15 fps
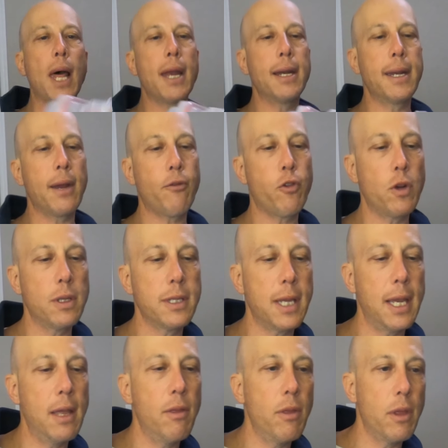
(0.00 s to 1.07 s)
lot of difference
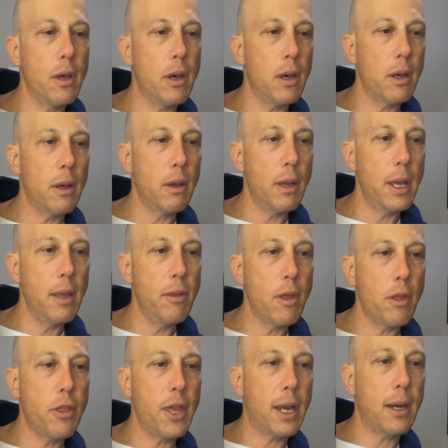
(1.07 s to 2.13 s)
in the
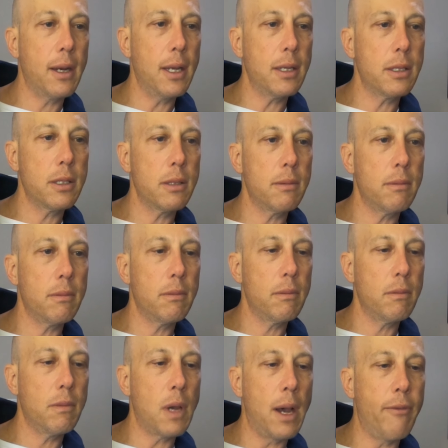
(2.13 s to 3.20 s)
thickness
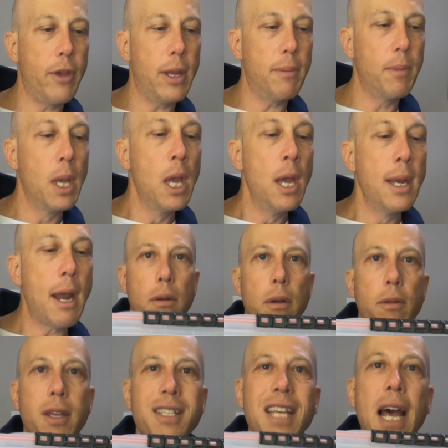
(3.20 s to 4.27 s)
of it.
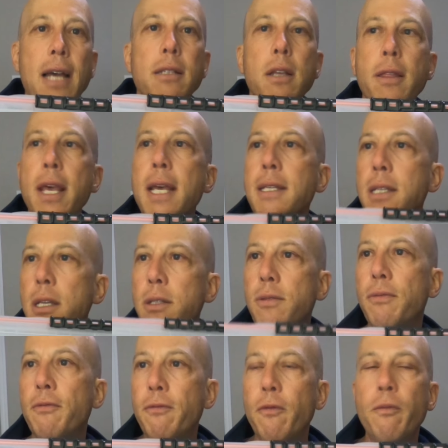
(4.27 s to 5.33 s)
The size of this is
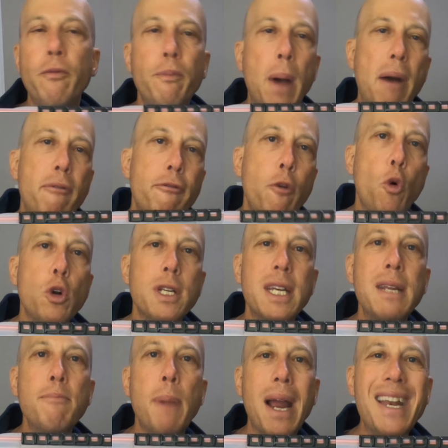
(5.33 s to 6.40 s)
about
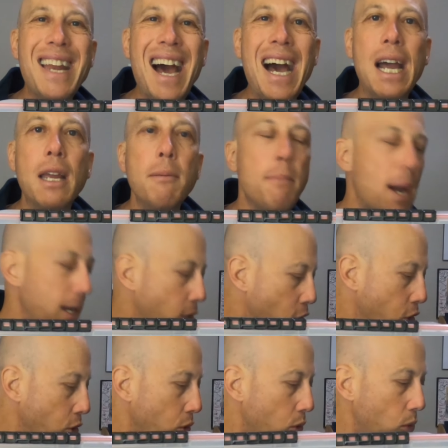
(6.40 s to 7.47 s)
14 by 9 by
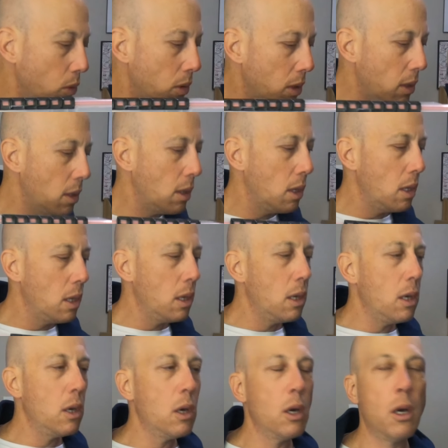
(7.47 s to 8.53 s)
2,
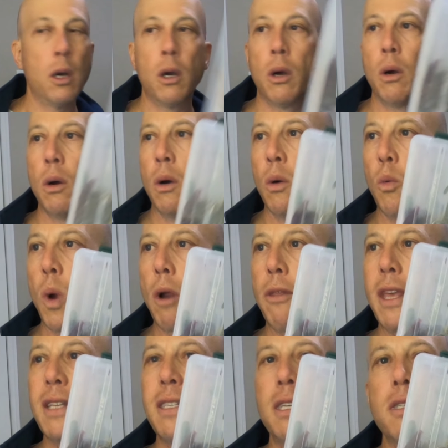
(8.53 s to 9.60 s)
where
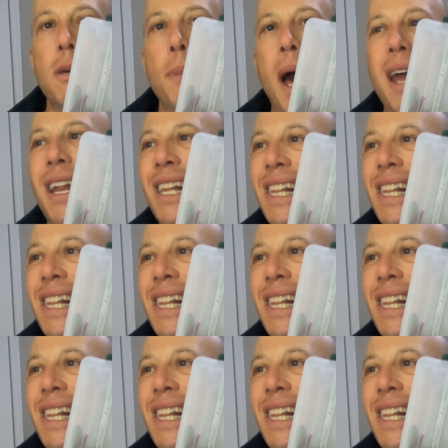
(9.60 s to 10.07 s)
this is about